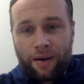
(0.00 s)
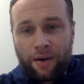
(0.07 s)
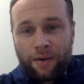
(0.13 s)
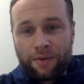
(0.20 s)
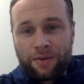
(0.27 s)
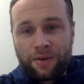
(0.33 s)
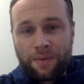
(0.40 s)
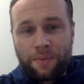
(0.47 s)

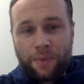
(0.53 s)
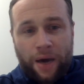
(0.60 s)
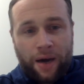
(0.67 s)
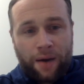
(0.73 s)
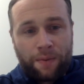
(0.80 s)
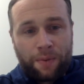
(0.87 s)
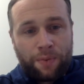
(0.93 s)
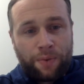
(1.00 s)
sit
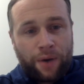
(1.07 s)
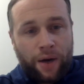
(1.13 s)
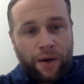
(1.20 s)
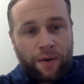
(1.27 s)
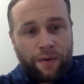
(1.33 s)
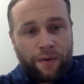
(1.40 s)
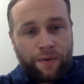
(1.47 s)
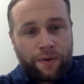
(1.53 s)
back and be
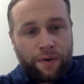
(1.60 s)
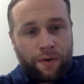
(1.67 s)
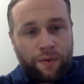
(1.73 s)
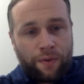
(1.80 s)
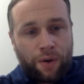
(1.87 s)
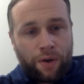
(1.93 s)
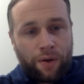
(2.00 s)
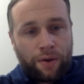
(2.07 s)
proud
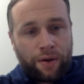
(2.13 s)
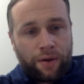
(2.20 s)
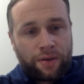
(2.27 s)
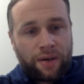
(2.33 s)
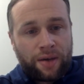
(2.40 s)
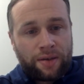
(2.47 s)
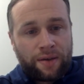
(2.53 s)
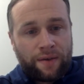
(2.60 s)
of what their
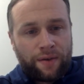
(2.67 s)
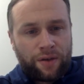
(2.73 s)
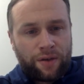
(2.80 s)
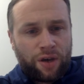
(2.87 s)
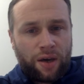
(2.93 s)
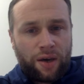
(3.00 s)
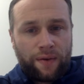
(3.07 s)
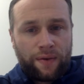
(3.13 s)
sons have
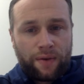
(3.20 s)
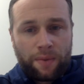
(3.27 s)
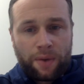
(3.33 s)
achieved.